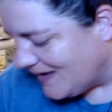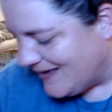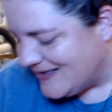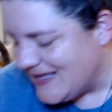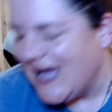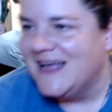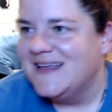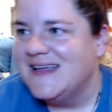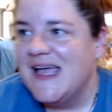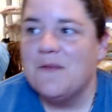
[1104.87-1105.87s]
Yeah,
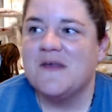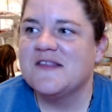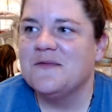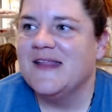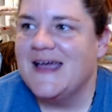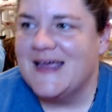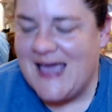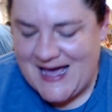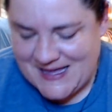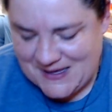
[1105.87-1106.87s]
it wasn't really a
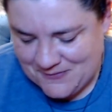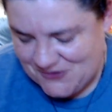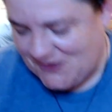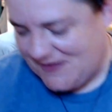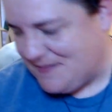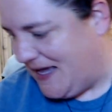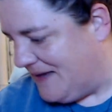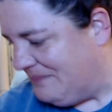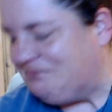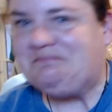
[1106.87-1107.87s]
cat. It was just
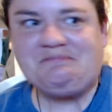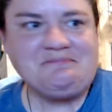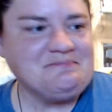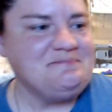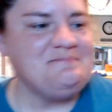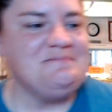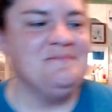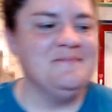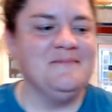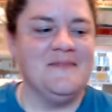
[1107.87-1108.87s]
me.
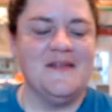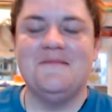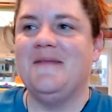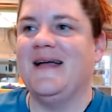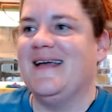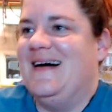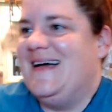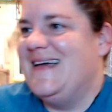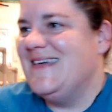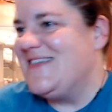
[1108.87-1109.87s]
Oh my
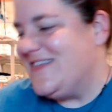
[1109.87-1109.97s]
gosh.